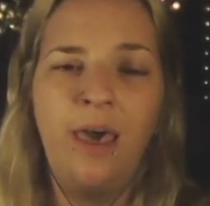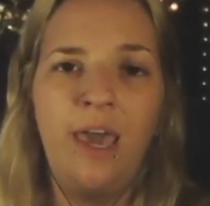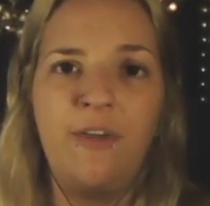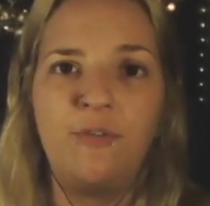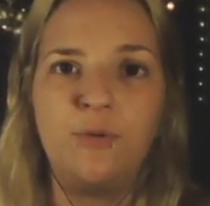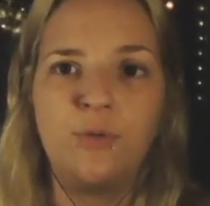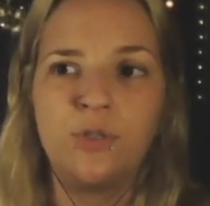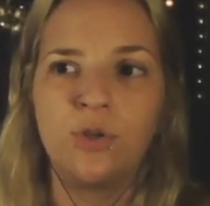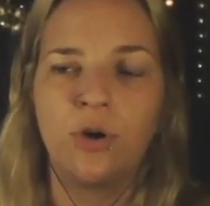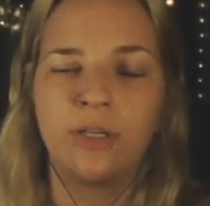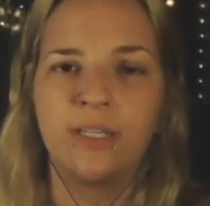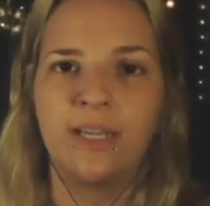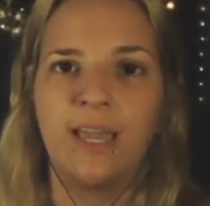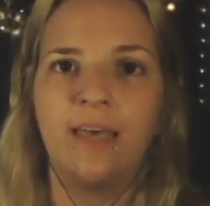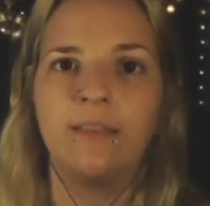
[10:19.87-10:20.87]
If you
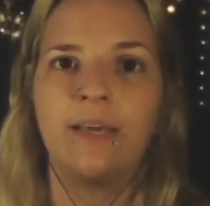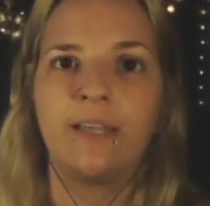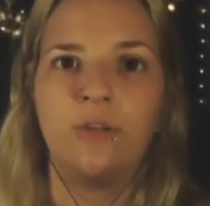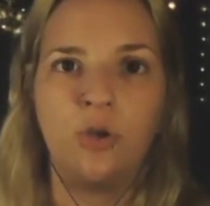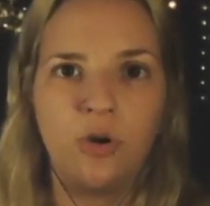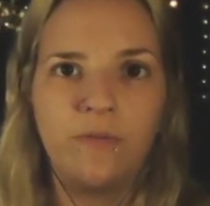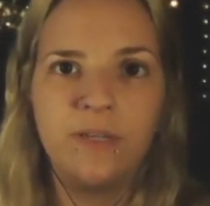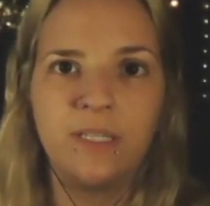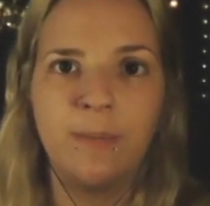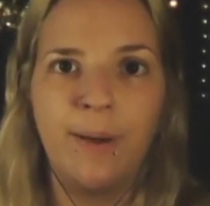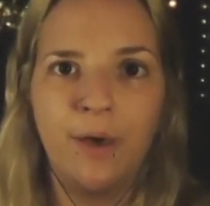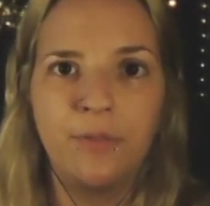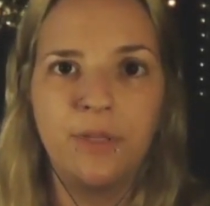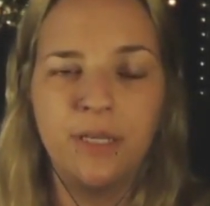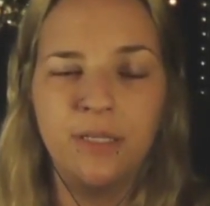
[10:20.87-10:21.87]
start to get like nervous
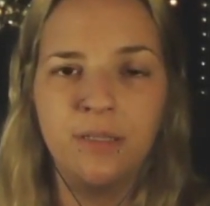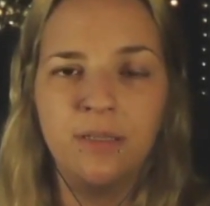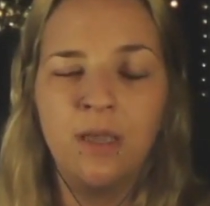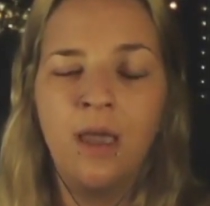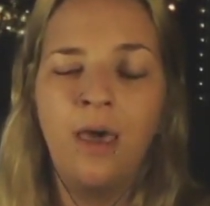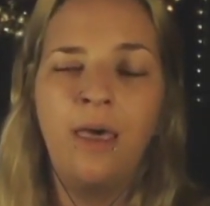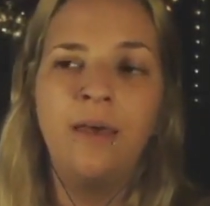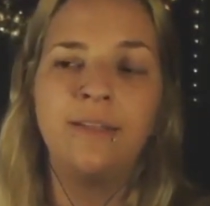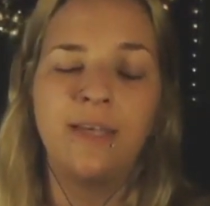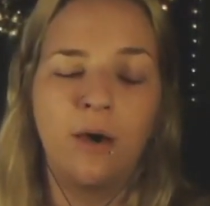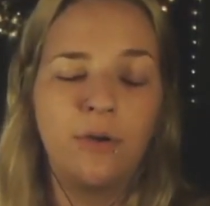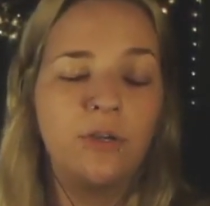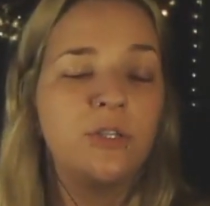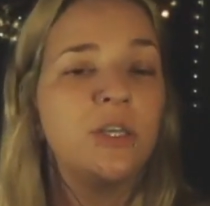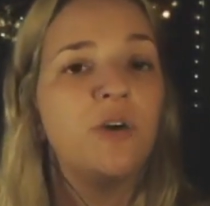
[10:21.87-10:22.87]
about this,
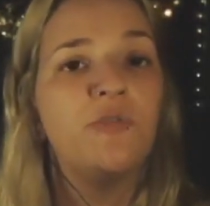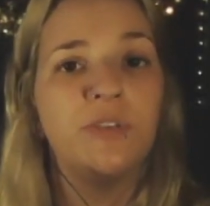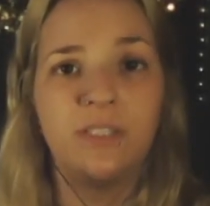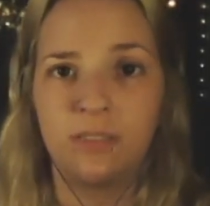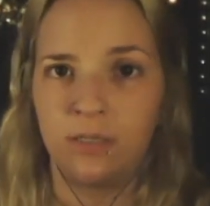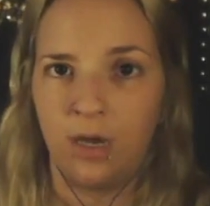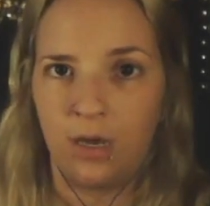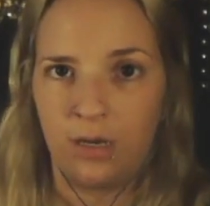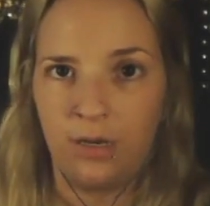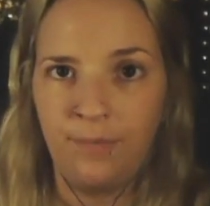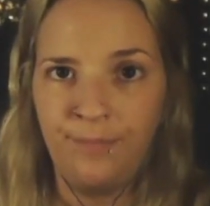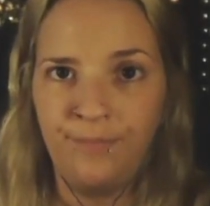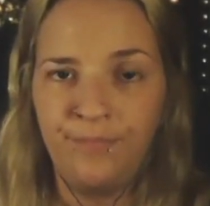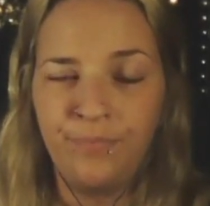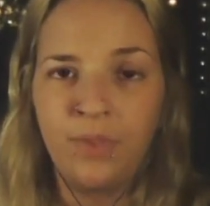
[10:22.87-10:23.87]
tell yourself it's done
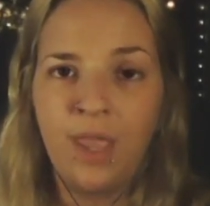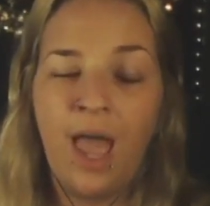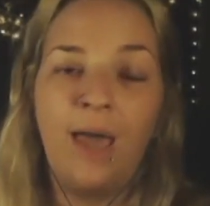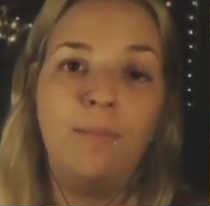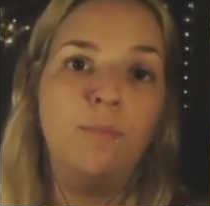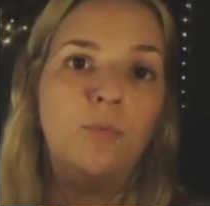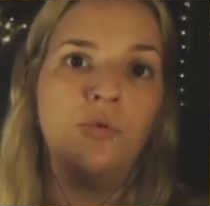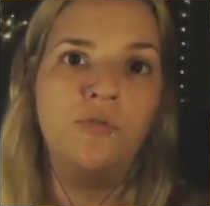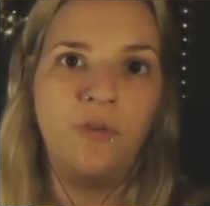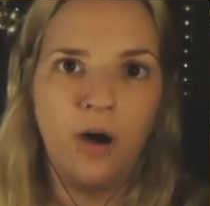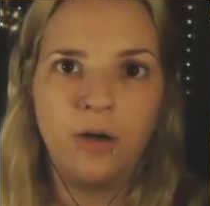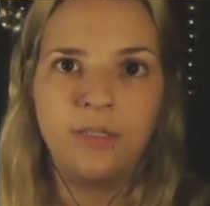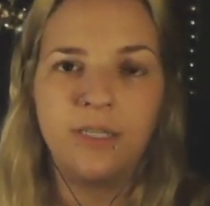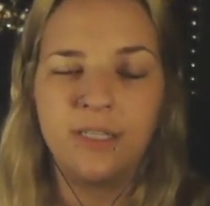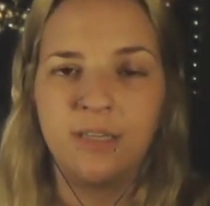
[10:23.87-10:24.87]
and move
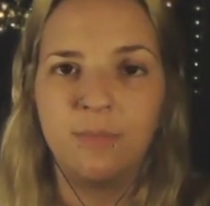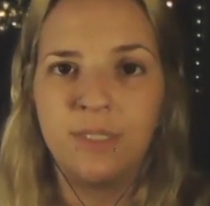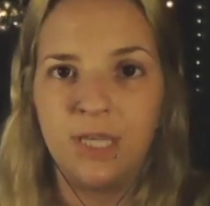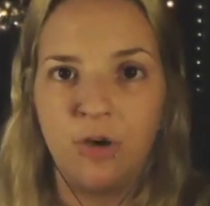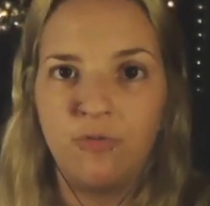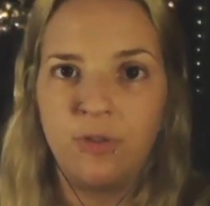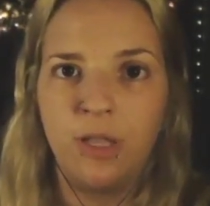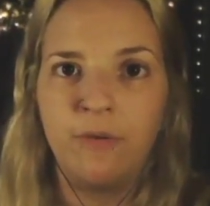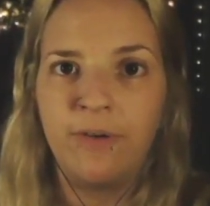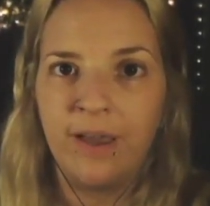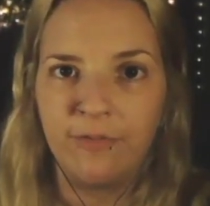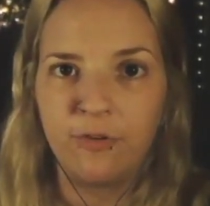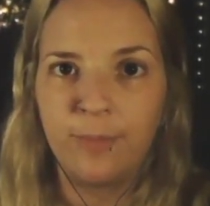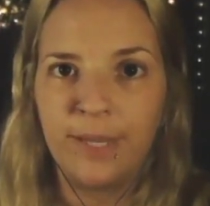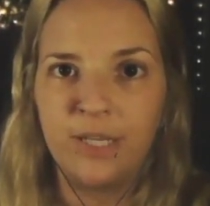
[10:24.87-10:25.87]
on to some self-love
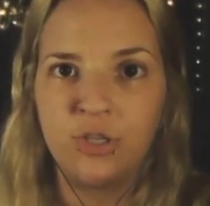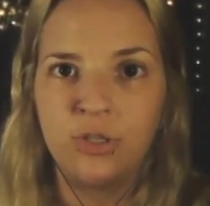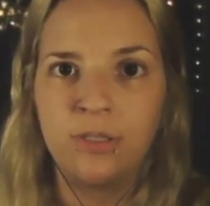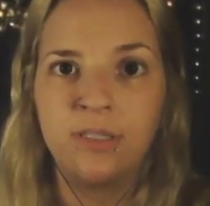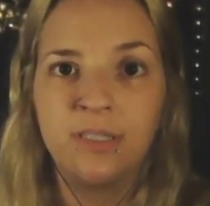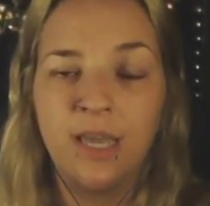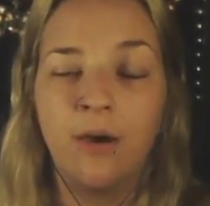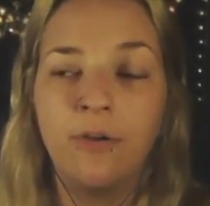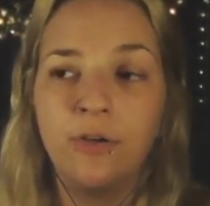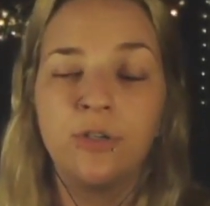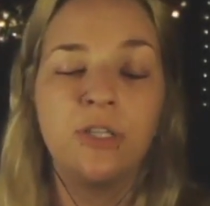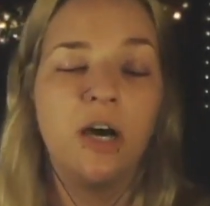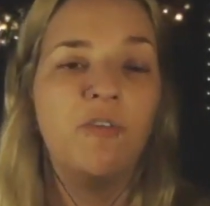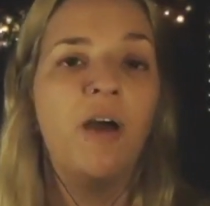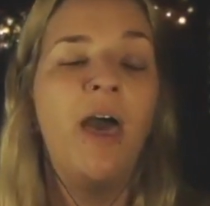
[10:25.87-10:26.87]
affirmations. Tell
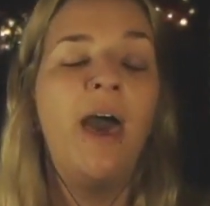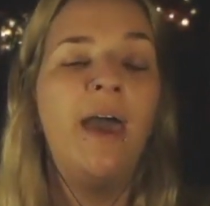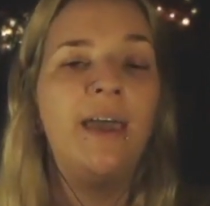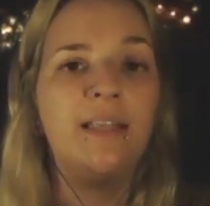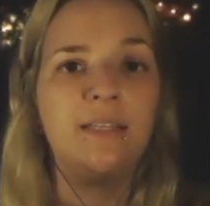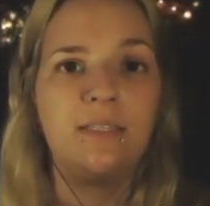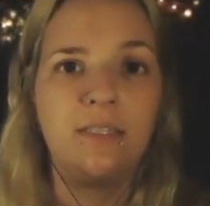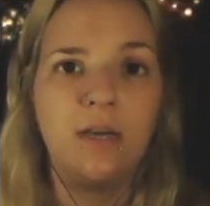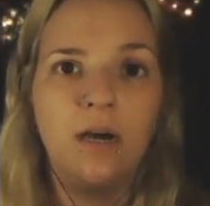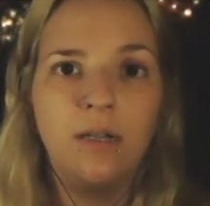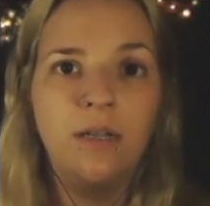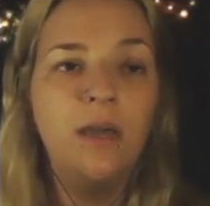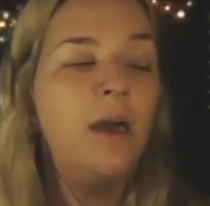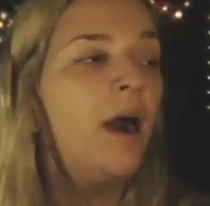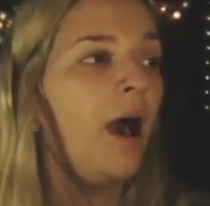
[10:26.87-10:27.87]
yourself it is
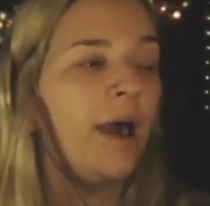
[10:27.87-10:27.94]
done.